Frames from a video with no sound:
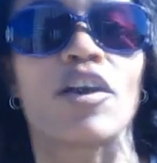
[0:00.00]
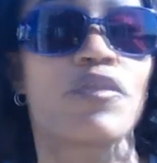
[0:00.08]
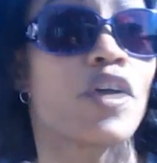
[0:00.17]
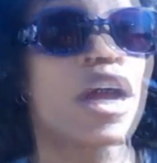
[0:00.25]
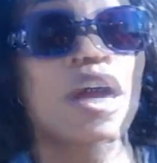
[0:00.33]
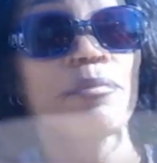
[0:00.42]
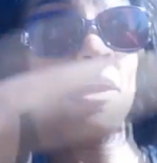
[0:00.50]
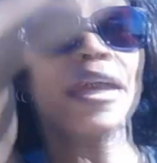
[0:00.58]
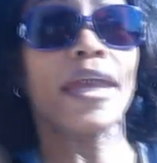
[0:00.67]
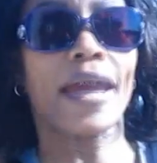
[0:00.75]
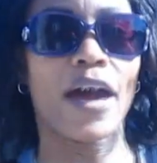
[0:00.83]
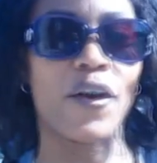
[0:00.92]
of
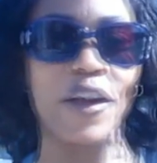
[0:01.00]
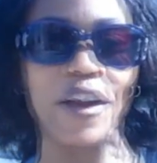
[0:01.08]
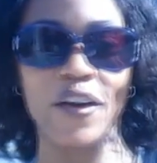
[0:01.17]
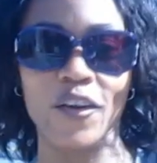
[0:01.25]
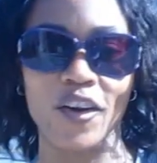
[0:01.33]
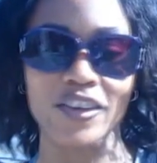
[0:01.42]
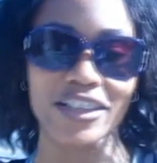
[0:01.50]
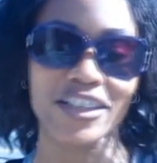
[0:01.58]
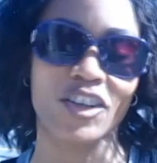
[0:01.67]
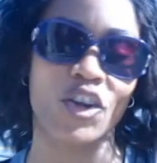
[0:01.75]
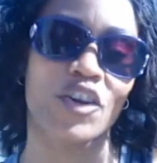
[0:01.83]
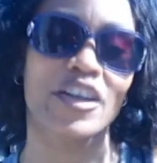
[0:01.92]
being out here and all
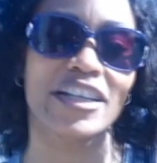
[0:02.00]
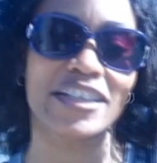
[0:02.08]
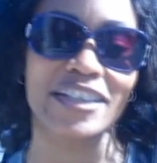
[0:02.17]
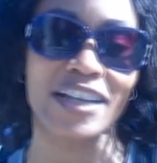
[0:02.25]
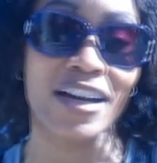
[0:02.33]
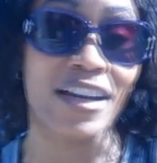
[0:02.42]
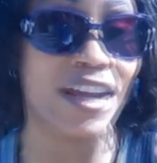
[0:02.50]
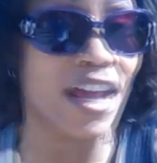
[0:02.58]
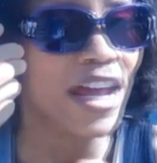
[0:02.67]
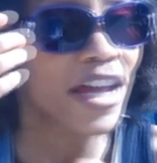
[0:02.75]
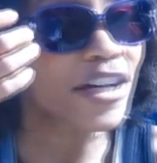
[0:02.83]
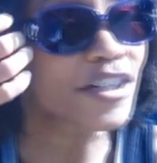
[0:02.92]
this glorious sun
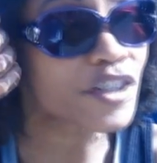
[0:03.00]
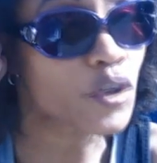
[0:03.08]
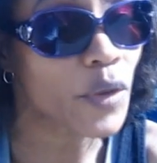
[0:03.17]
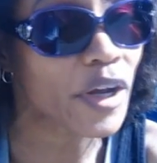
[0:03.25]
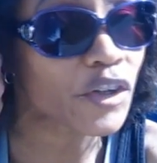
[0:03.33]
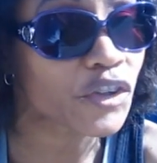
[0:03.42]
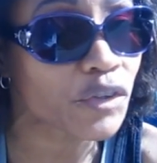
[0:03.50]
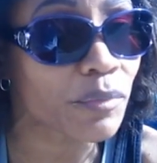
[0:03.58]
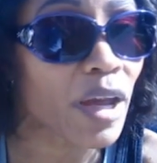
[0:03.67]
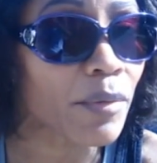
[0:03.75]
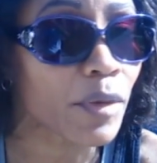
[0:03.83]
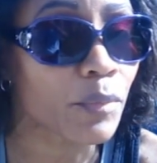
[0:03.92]
is going to
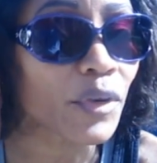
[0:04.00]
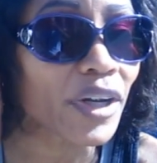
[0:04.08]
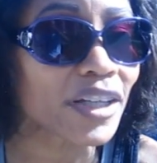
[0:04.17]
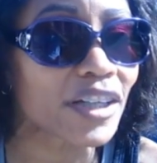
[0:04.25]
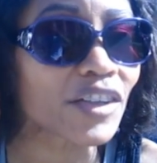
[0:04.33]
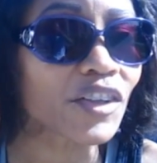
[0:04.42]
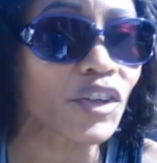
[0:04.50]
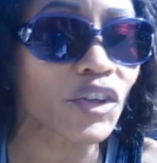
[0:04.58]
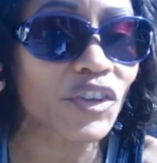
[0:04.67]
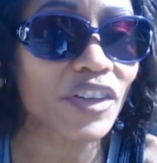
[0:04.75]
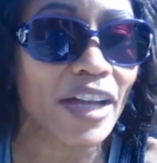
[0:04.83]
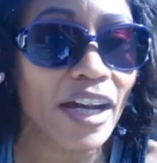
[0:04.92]
maybe bring these
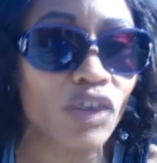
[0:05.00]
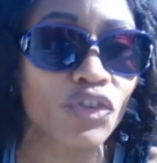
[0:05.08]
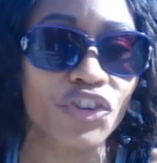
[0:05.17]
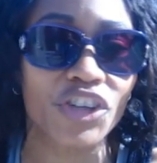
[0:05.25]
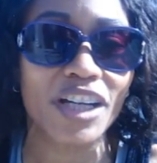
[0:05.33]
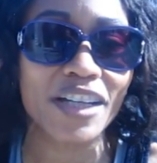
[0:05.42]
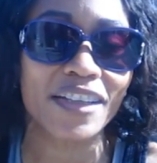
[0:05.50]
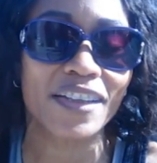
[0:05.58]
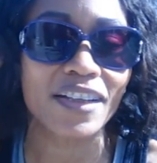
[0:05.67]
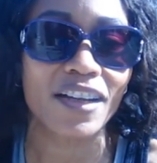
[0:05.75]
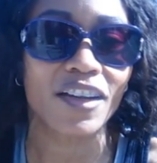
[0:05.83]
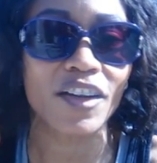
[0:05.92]
curls down
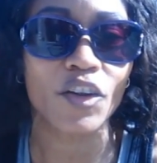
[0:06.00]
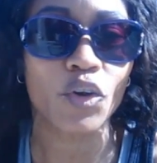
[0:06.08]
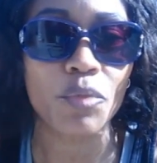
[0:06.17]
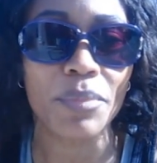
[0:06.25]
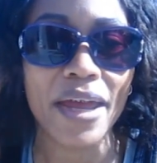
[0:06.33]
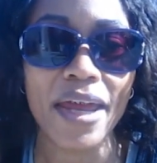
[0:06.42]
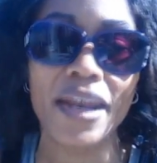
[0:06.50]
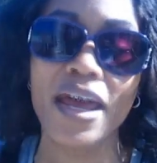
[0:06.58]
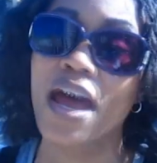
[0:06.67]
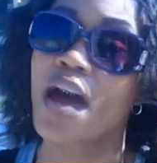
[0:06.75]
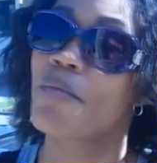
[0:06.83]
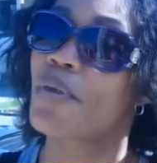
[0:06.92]
just a little bit
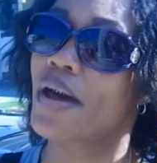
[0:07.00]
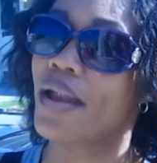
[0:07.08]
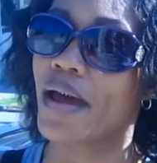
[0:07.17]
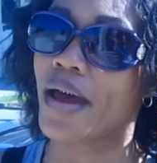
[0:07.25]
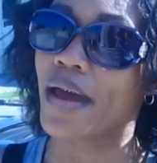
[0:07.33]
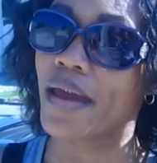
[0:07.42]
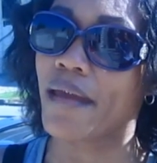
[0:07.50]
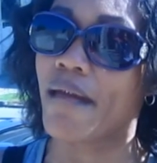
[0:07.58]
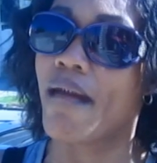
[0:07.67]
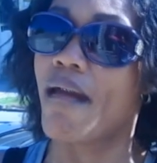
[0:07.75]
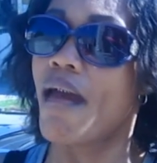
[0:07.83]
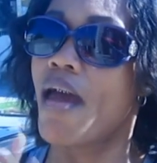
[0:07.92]
but I
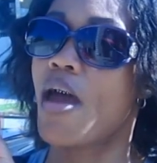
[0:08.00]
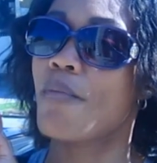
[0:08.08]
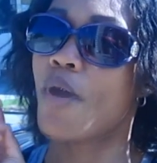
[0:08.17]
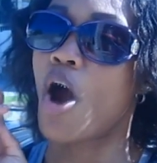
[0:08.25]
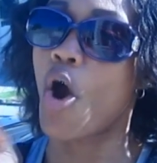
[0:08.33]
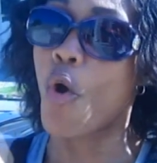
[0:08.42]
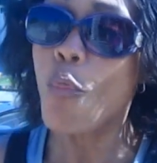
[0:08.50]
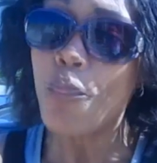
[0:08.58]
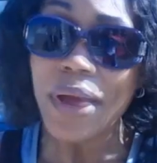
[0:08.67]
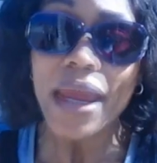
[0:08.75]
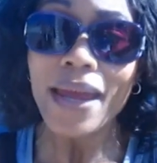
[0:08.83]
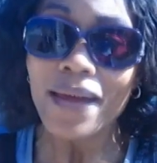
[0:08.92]
am
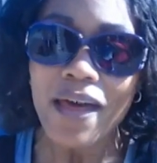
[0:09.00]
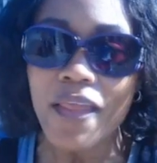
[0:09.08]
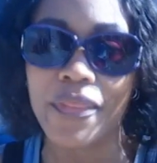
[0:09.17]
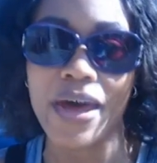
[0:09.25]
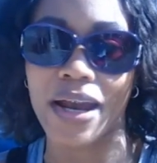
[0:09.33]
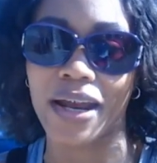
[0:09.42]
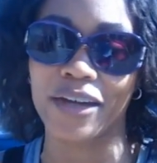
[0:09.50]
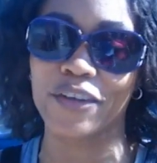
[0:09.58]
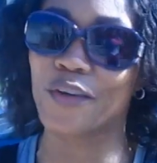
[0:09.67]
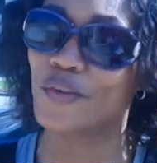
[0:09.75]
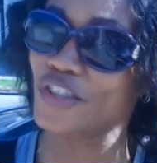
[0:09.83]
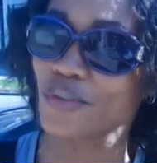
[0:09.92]
hoping that I
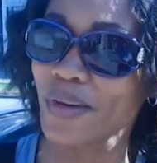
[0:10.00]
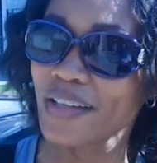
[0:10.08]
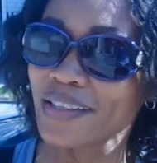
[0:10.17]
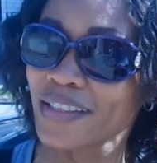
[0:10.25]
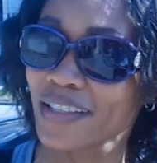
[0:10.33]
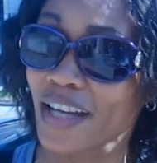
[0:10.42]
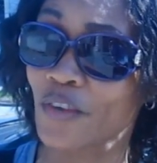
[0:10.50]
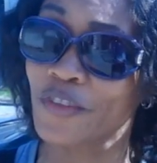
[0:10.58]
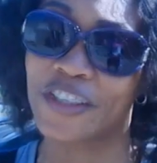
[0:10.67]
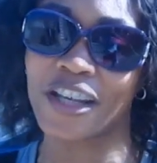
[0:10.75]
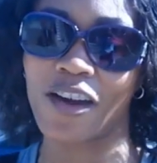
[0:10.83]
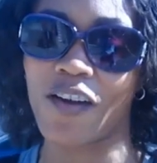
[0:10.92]
don't sweat this out
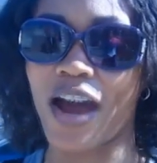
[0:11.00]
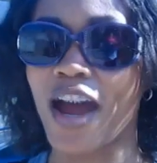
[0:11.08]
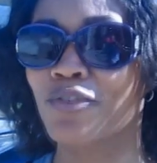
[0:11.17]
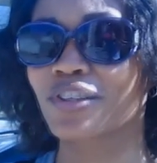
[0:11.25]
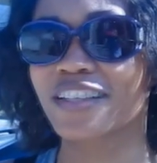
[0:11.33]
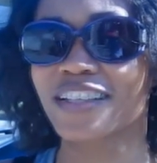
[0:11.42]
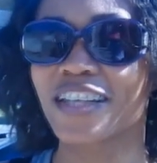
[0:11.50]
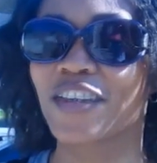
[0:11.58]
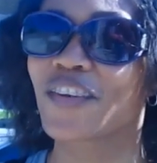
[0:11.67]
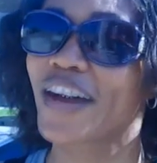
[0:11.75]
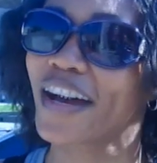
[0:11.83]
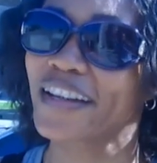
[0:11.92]
so I will
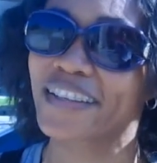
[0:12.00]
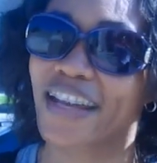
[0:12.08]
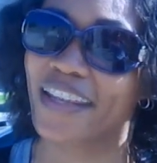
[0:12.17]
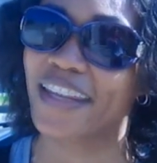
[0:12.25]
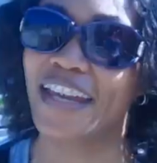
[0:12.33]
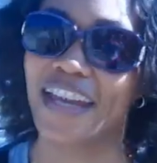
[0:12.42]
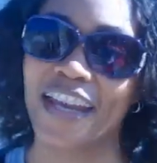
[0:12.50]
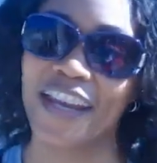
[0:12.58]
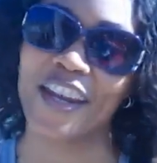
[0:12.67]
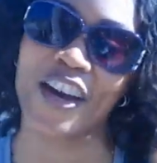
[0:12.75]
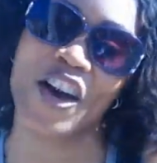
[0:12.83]
see you guys at the end